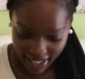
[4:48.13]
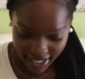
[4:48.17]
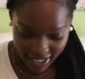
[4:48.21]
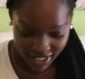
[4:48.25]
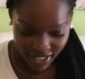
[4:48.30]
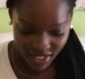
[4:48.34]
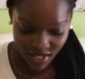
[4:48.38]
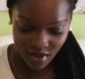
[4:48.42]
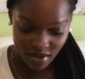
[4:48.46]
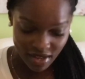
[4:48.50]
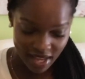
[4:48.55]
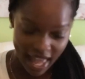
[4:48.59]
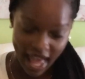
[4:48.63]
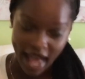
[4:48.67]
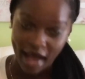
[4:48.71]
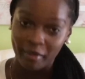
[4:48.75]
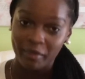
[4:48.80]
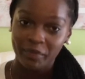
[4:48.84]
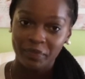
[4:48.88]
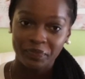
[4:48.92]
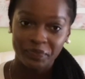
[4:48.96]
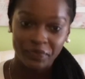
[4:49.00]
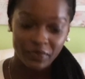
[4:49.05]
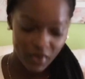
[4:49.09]
So yeah,
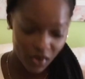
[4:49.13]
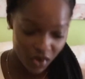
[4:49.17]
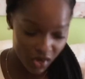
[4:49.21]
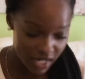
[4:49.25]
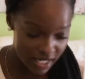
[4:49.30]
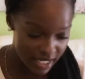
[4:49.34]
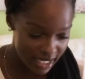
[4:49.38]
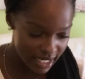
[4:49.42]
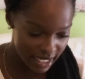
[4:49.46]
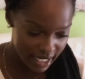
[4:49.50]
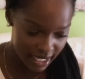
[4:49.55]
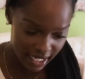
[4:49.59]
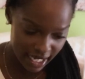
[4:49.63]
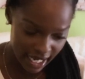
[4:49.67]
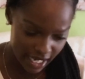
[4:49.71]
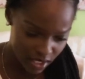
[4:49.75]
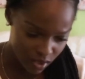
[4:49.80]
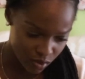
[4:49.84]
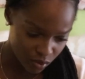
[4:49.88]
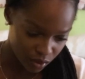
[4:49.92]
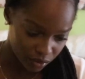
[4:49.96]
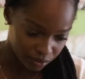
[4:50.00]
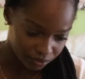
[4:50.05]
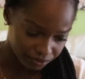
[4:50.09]
on to the
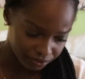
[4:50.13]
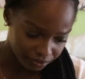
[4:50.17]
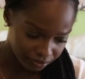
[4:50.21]
next one.